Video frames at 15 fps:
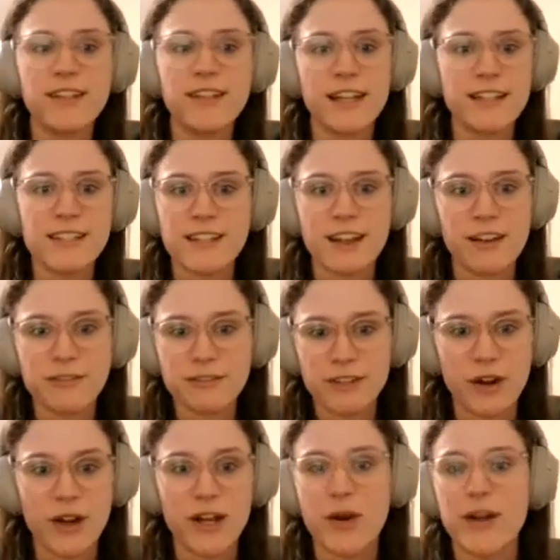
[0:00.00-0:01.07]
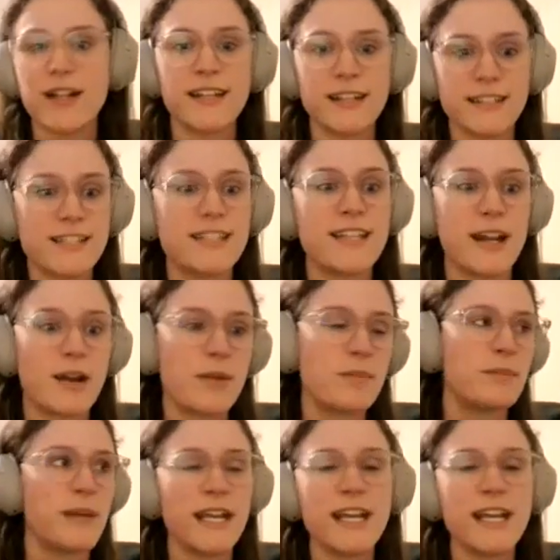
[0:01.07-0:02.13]
that stuff. I know how to like set
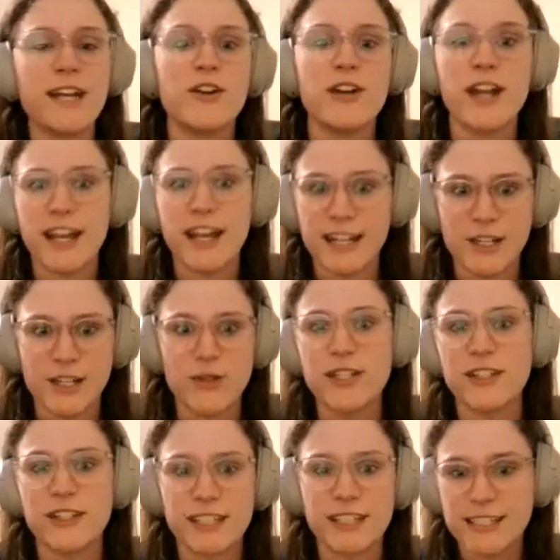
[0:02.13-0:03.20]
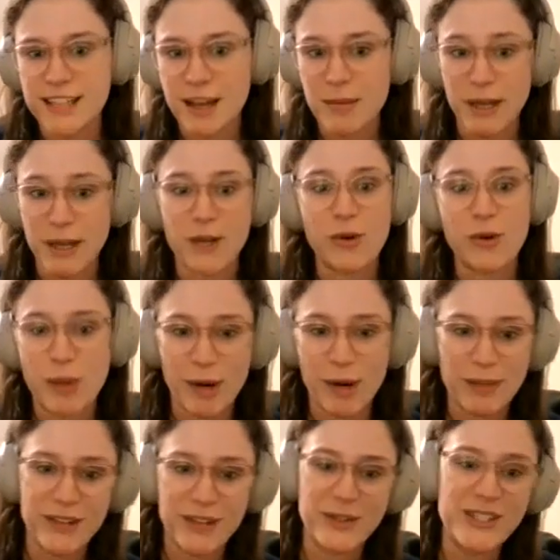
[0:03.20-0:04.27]
up my internet and utilities at my new
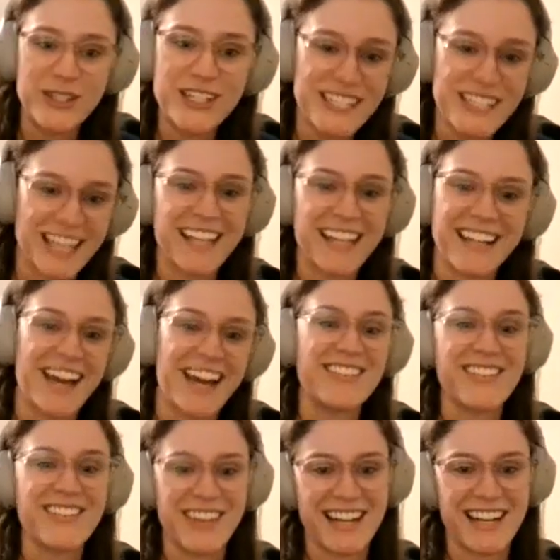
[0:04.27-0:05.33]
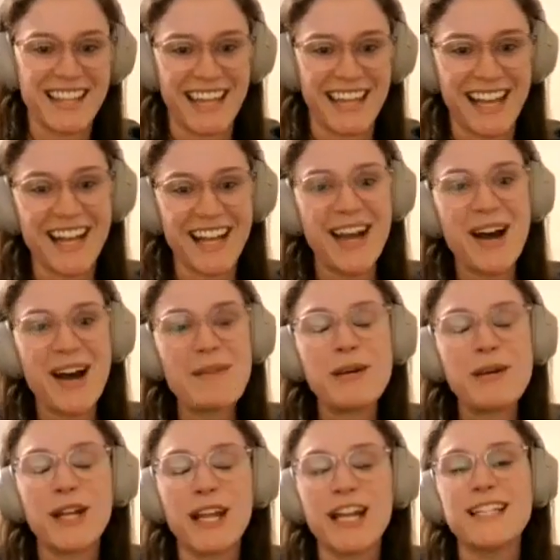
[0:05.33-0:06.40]
apartment, which is like kind of a funny thing,
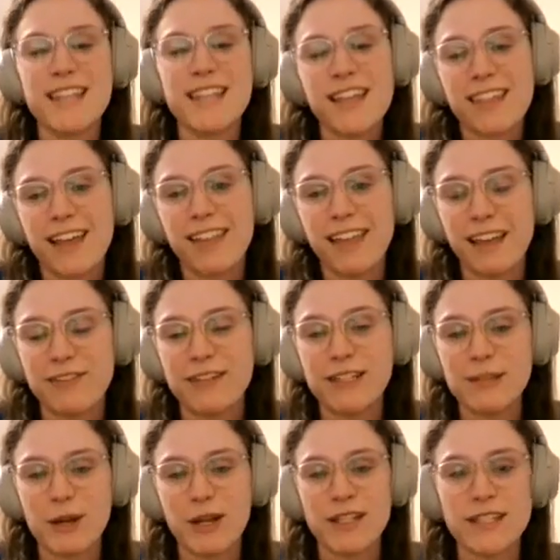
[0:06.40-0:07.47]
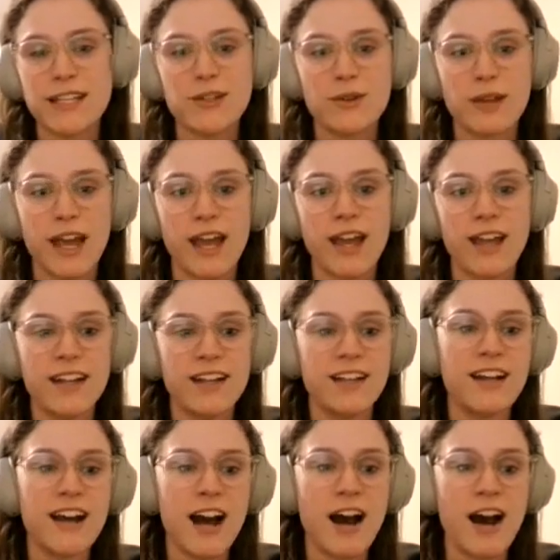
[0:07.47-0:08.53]
but it is like that life experience that you get
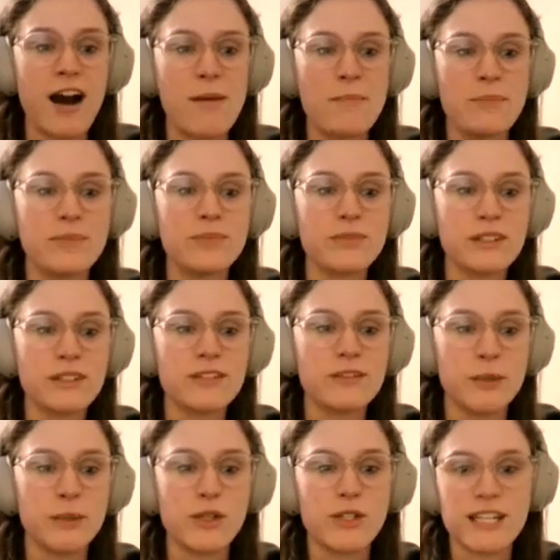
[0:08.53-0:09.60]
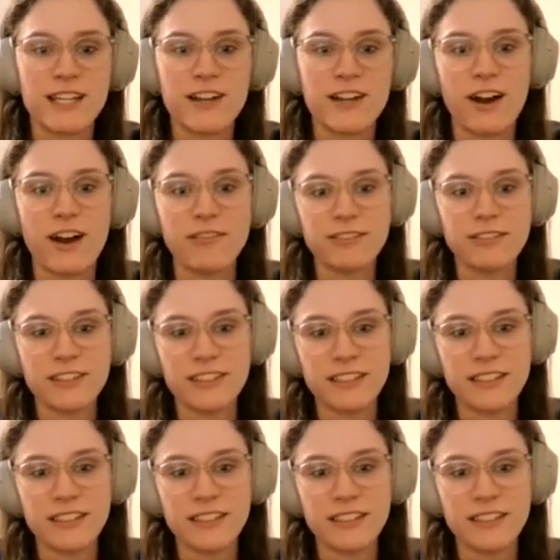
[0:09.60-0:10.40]
when you take a year off.